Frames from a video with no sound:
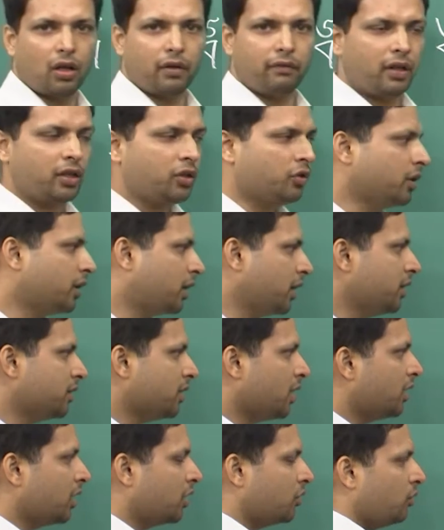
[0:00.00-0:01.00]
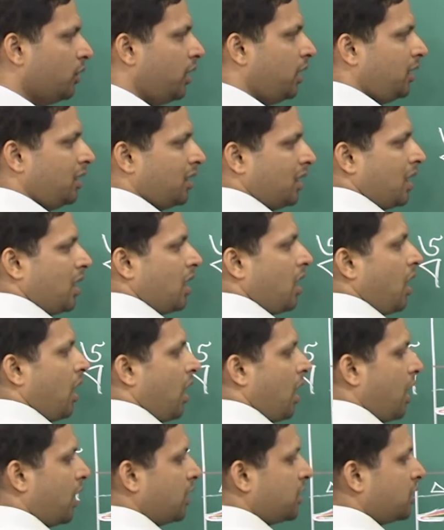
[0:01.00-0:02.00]
when you increase the undercooling,
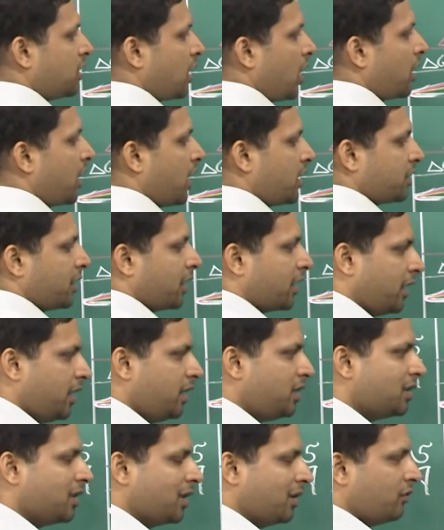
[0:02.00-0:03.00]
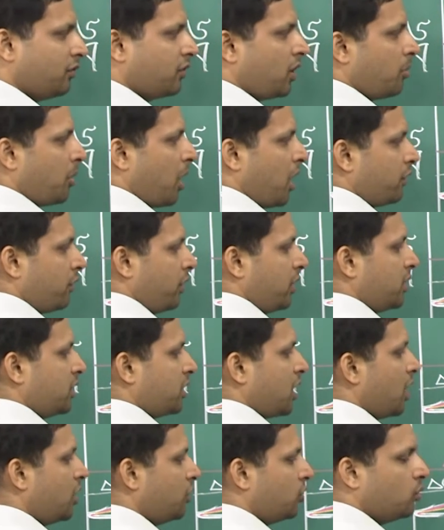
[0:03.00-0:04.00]
R star has decreased from R1
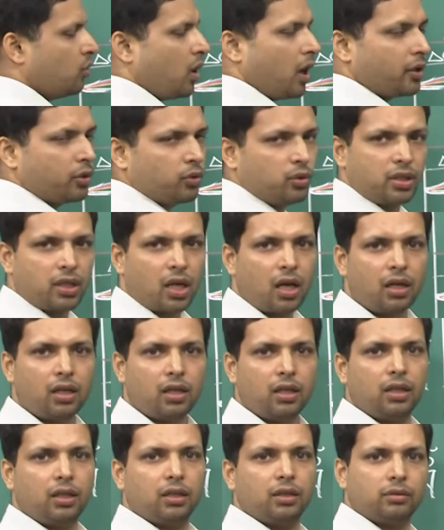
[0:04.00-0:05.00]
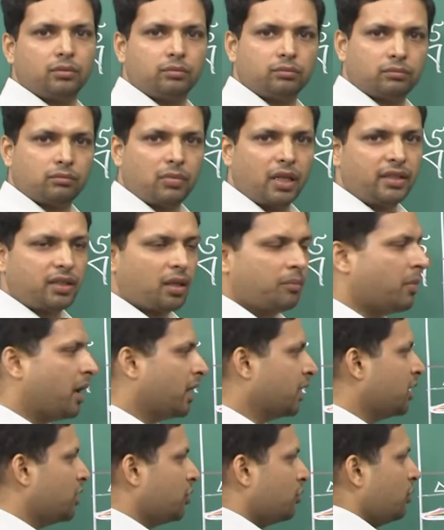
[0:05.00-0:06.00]
star to R2 star by some
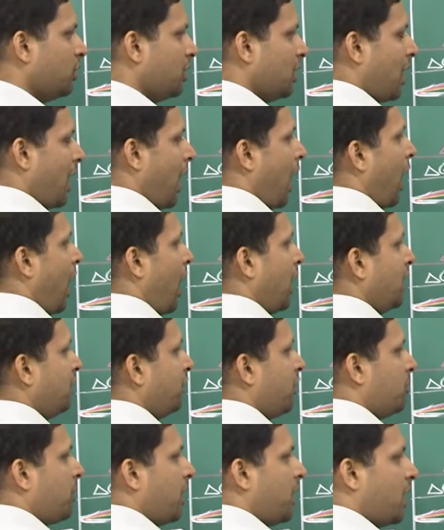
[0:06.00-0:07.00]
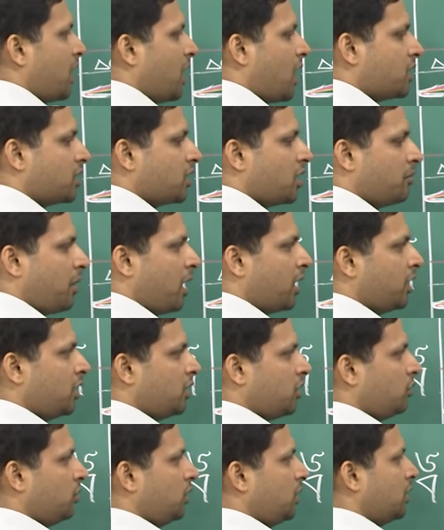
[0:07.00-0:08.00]
magnitude, and even by a larger
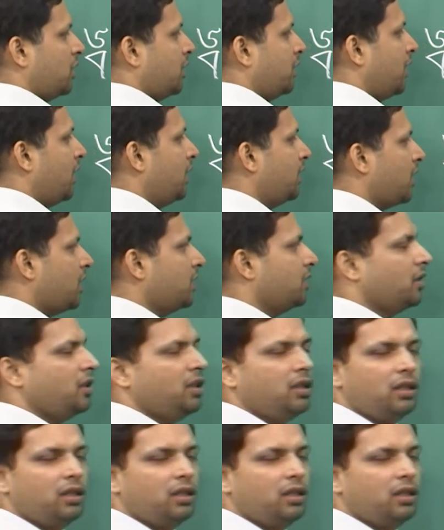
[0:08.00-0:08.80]
magnitude delta G